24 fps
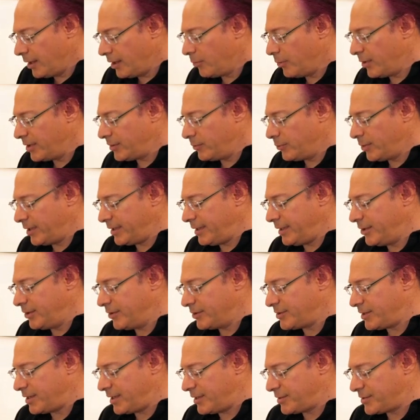What
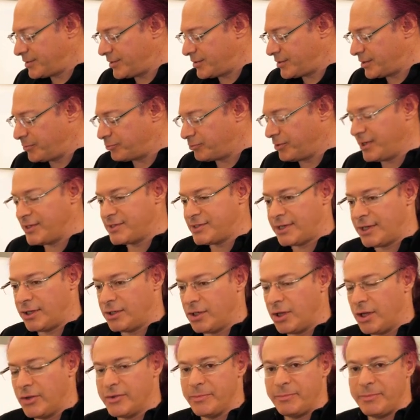Eagle does is it brings
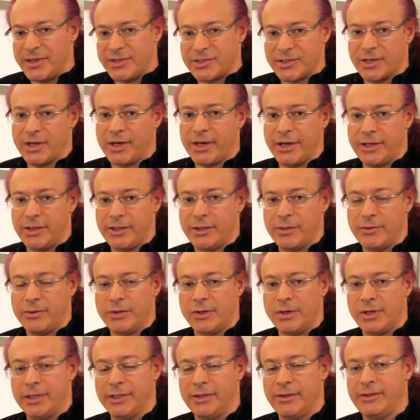out all the basic I/O
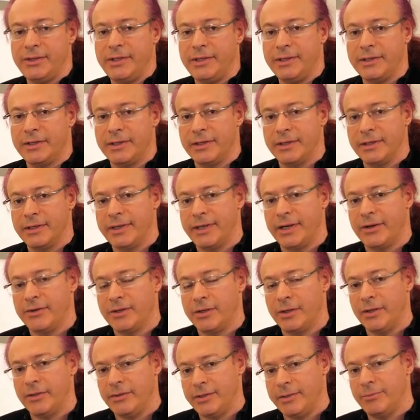on the
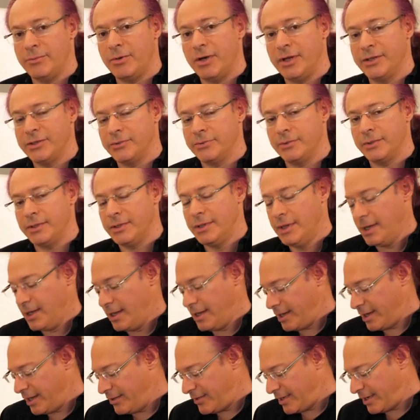module,
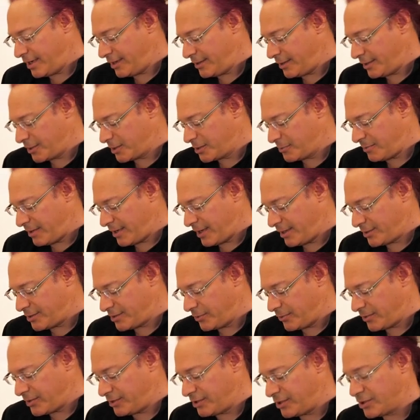and then it
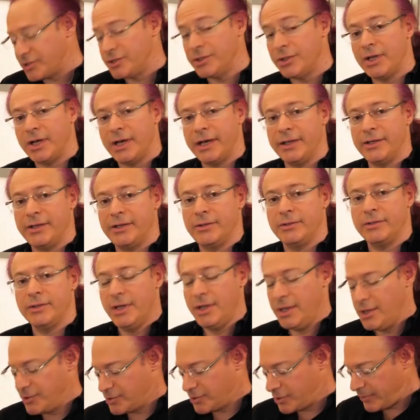expands it with additional I/O.
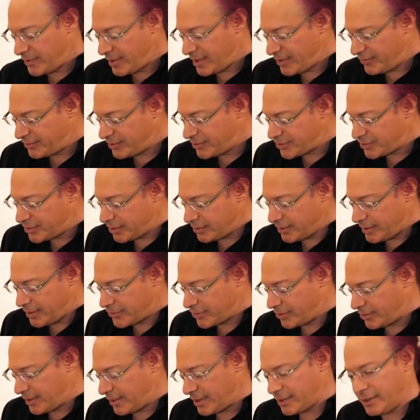So we have additional
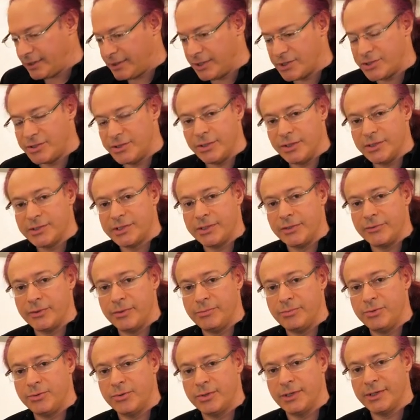Ethernet, additional
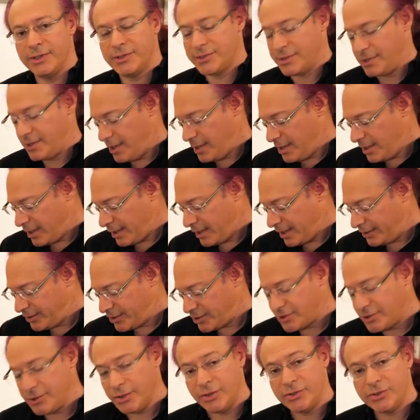serial ports,
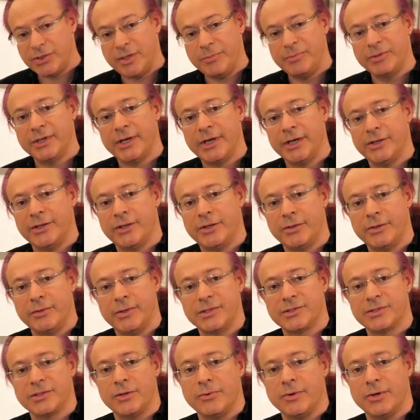additional
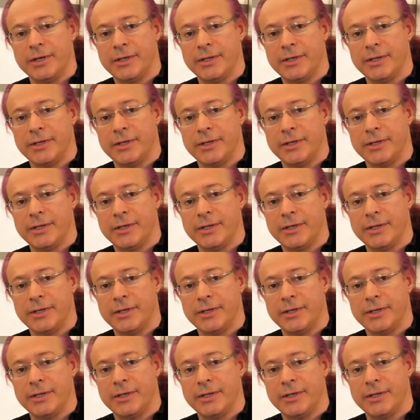GPIO, and so